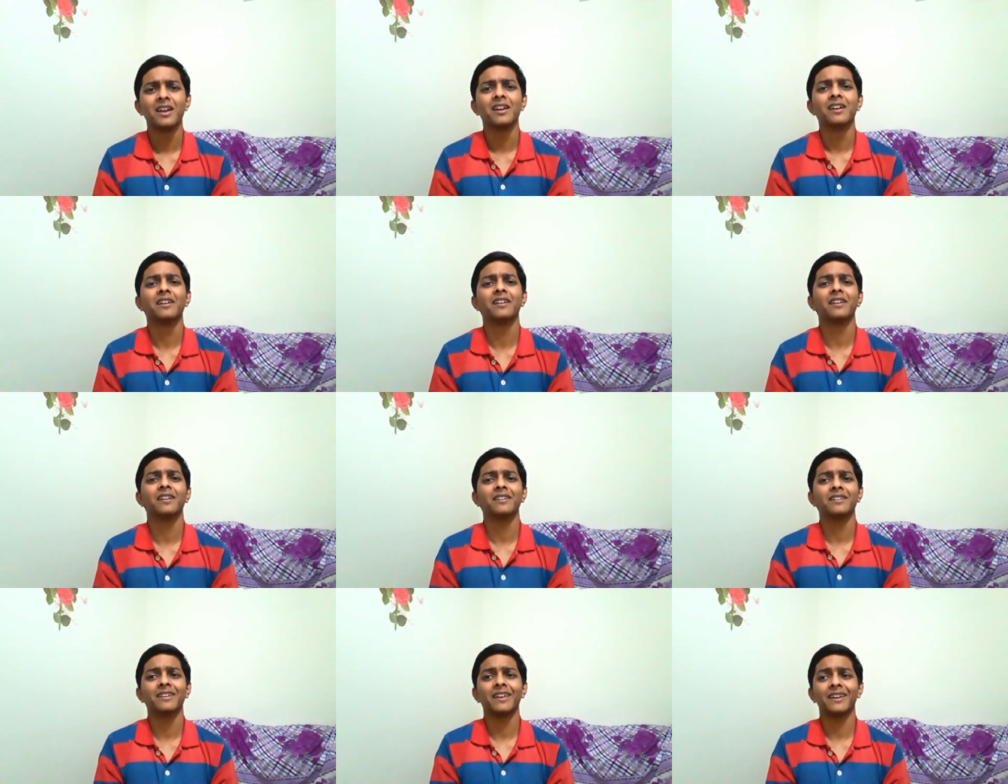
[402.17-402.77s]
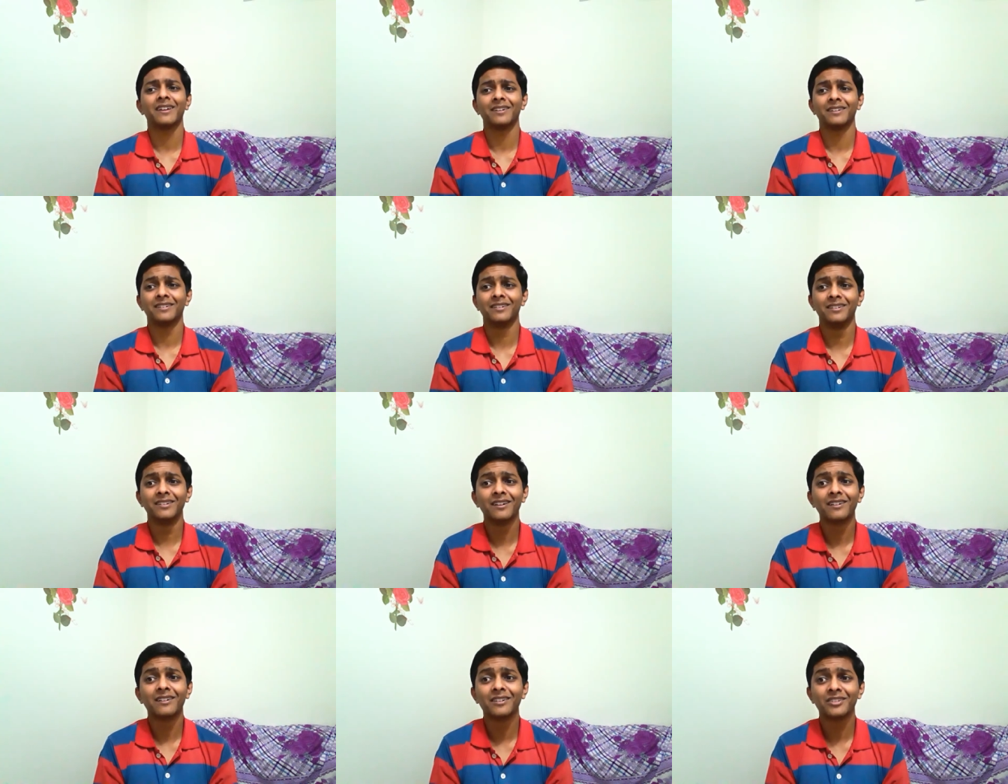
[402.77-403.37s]
really like
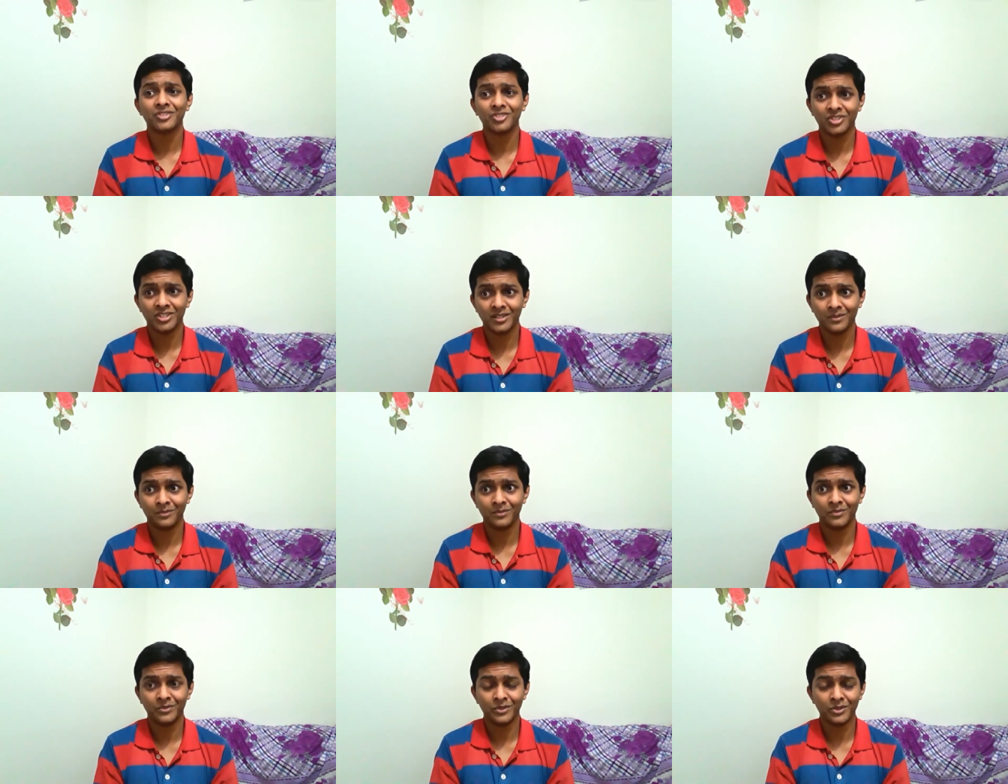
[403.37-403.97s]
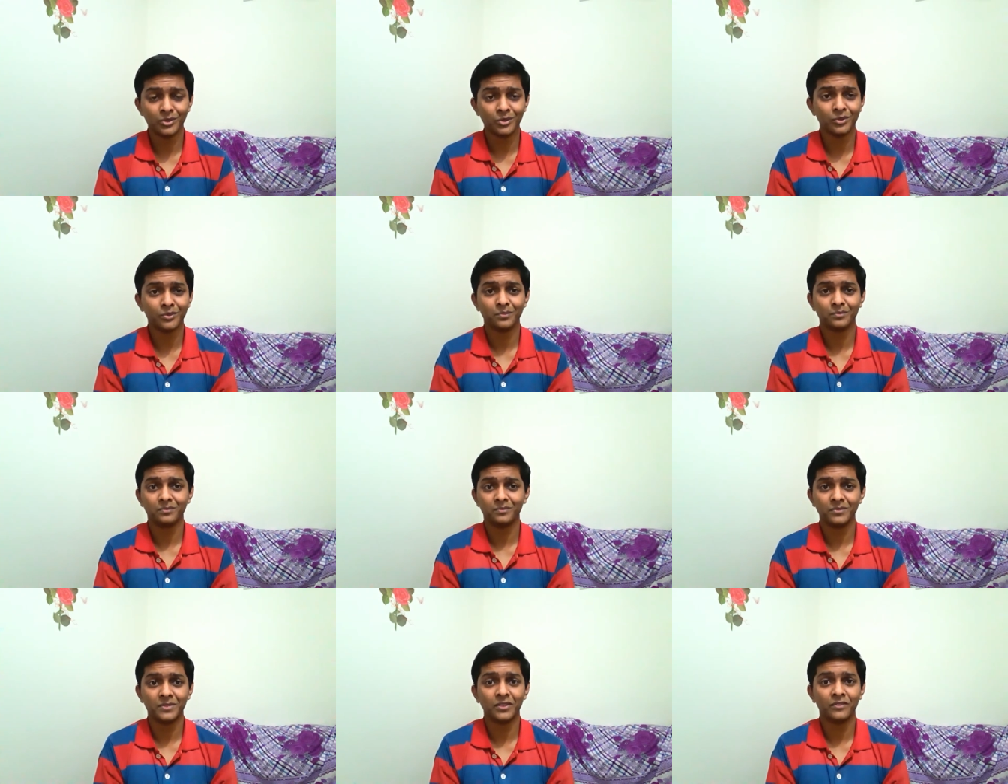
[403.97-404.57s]
dirt cheap you know
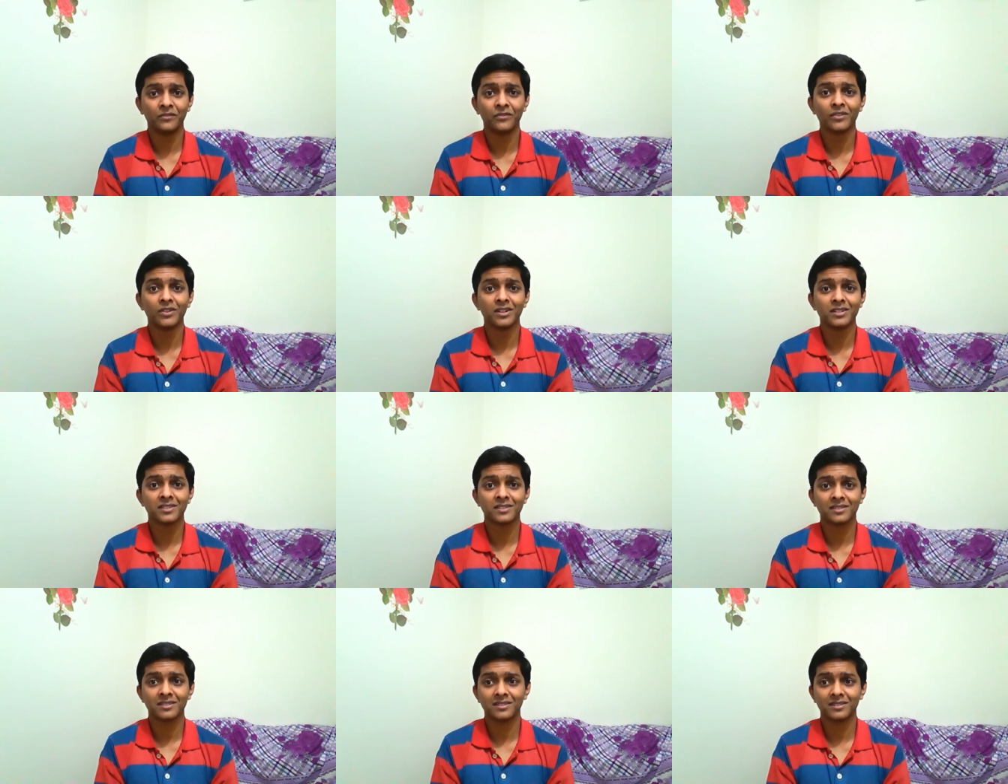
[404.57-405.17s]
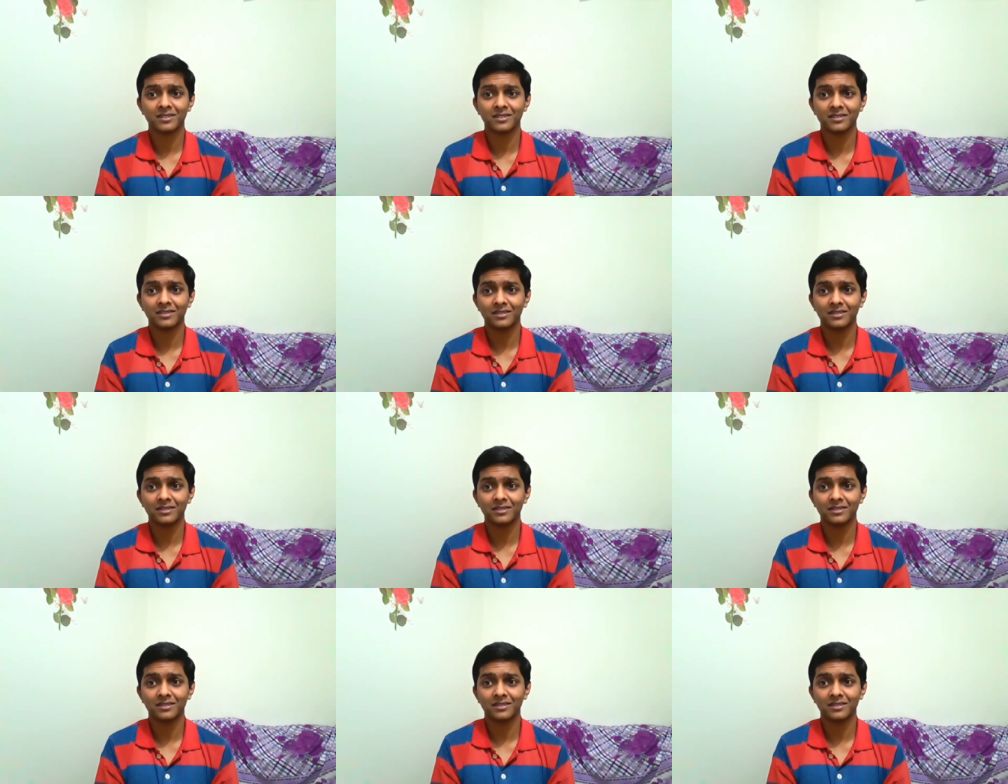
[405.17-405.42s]
the first